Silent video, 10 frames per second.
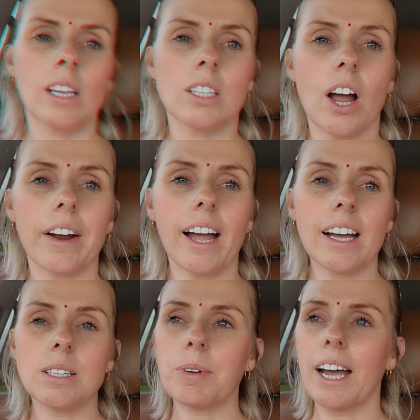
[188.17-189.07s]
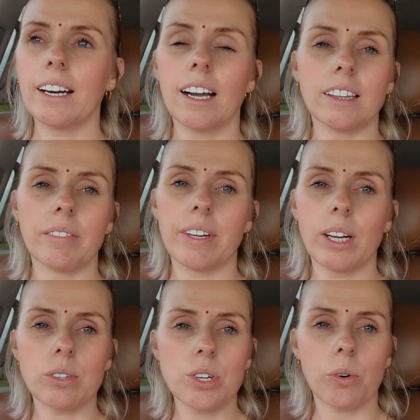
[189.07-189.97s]
Sorry guys, we had to cut the
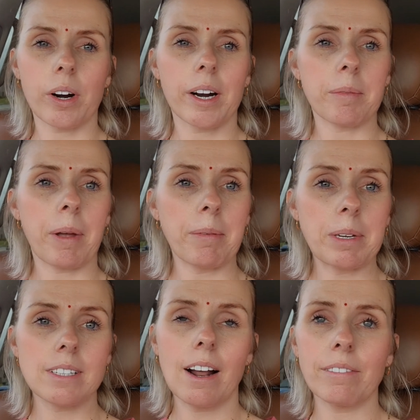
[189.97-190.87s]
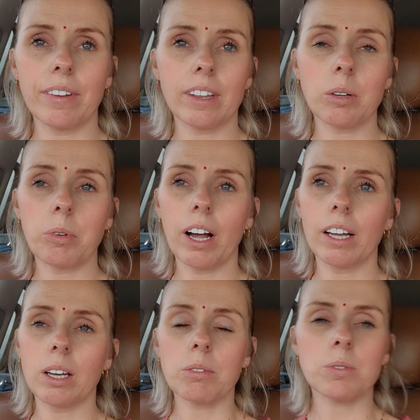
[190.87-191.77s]
video short. Baby's not feeling well.
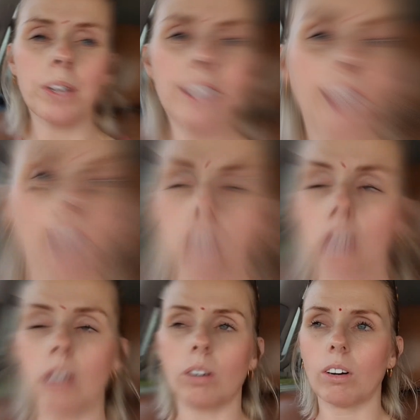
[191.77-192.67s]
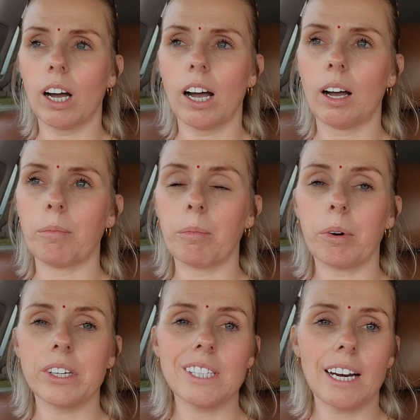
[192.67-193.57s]
He was really cancer, so um,
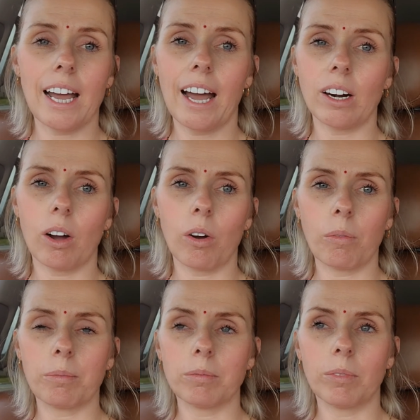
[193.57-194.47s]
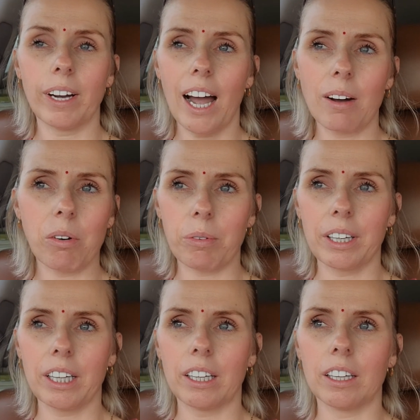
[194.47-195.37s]
we're just gonna head home. We got what
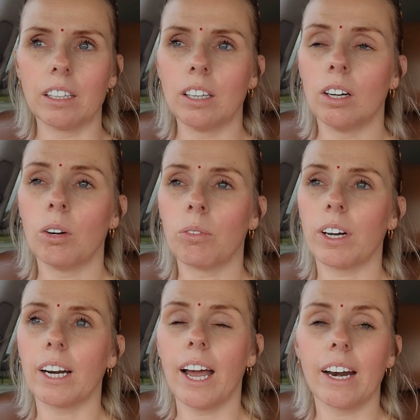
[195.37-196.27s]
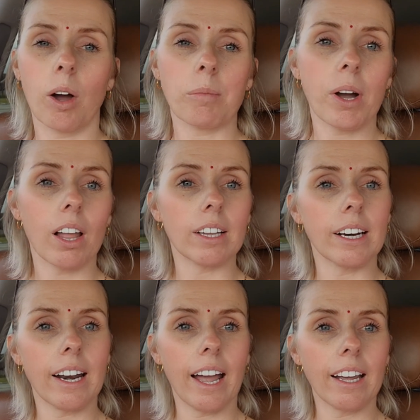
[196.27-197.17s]
we needed. We're gonna head home, call it
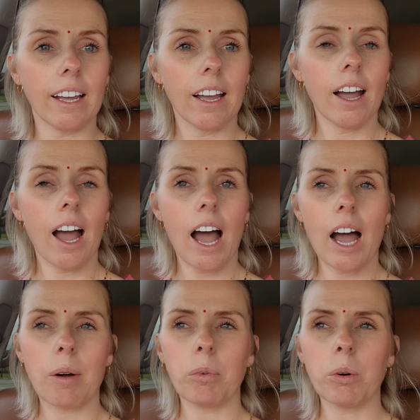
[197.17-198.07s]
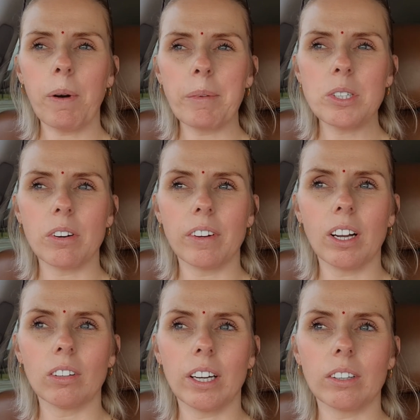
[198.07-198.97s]
a day. Um, we'll probably do a
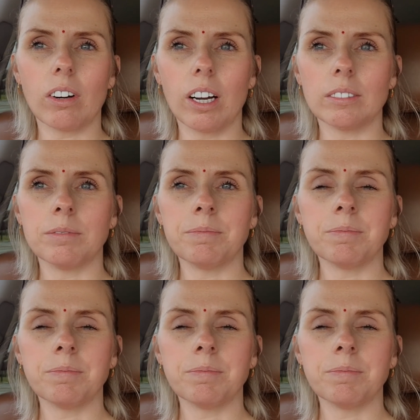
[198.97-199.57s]
video later on,